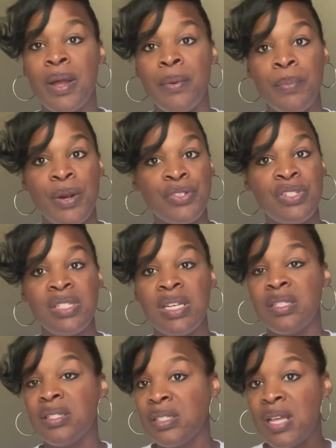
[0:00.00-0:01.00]
Purchasing
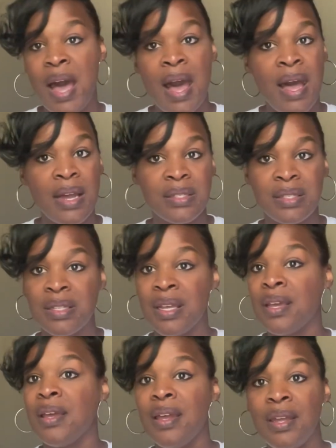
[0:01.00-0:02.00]
socks
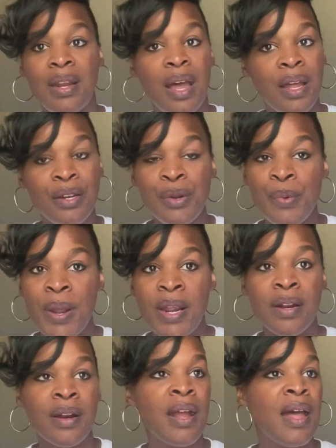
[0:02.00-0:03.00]
and underwear.